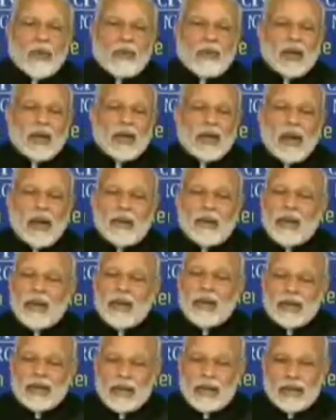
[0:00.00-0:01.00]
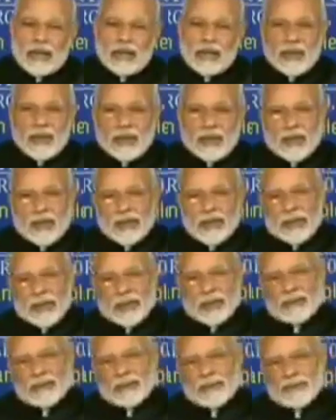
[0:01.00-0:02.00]
neighboring countries.
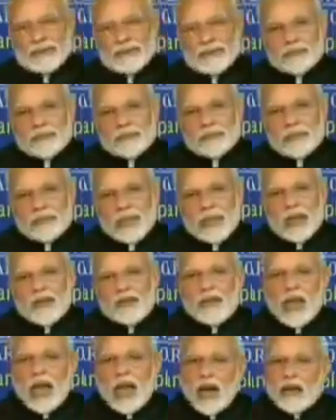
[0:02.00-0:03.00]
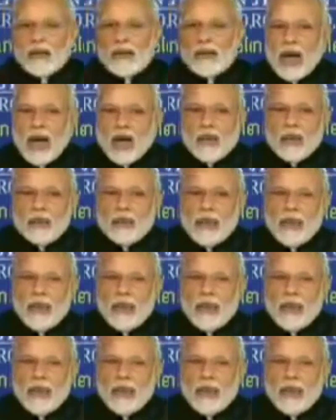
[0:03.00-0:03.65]
We have now built